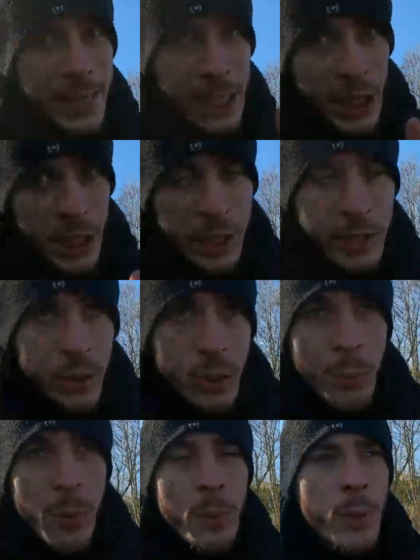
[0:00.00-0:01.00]
niche,
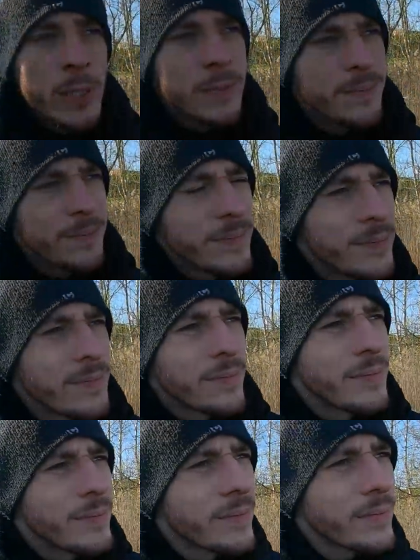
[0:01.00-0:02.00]
super important.
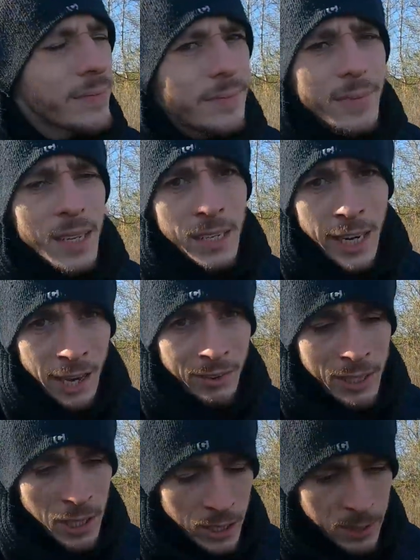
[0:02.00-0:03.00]
Gary
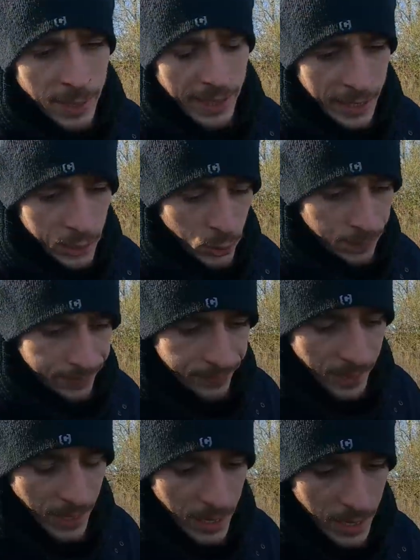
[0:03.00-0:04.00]
Vee talks about that too.
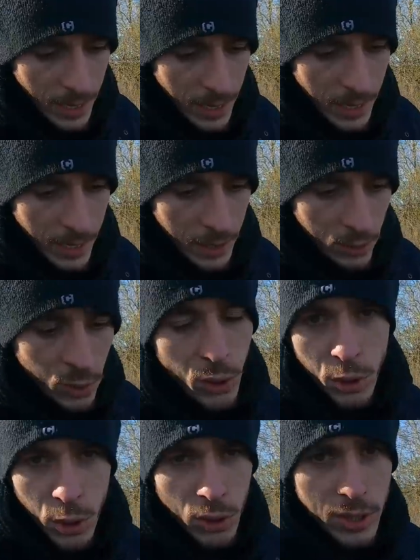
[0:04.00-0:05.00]
So
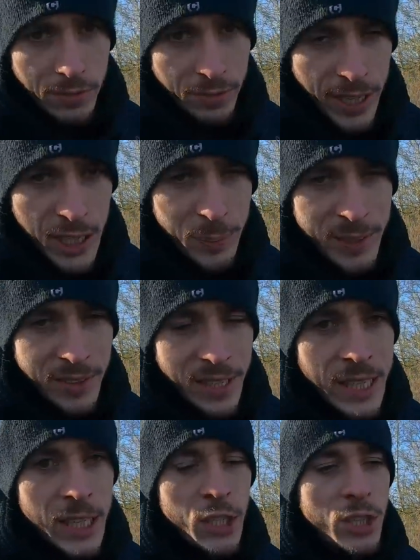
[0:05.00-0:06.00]
you choose a very
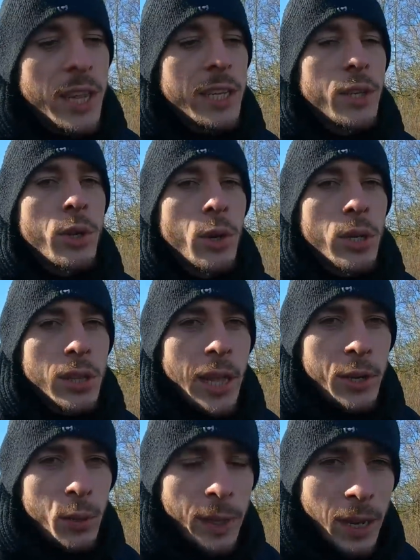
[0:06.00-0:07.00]
specific niche that you're,
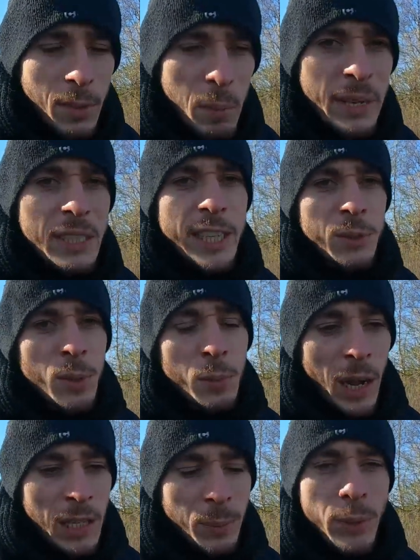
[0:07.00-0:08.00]
and you become the best
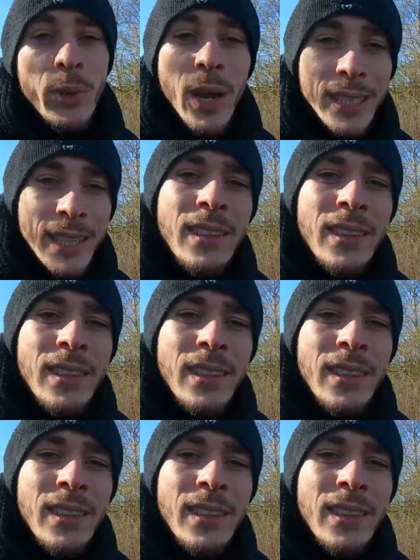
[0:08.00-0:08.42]
expert possible. So I